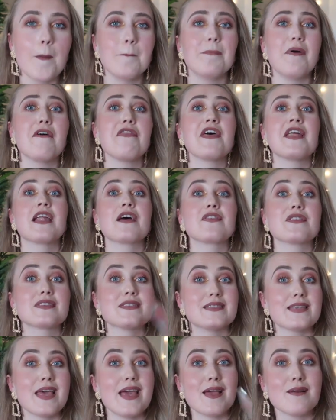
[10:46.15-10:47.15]
But then at the
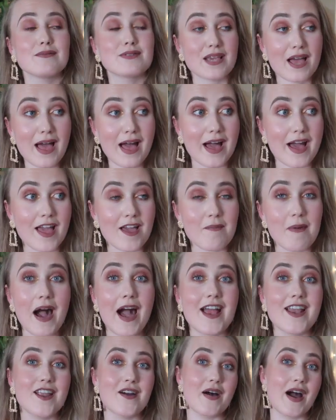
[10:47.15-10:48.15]
same time,
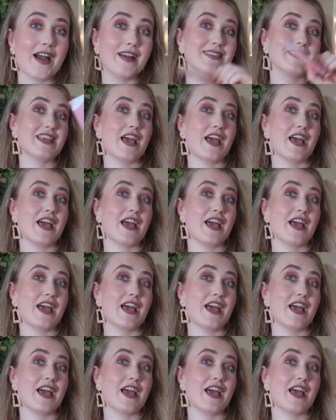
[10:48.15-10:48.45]
I know I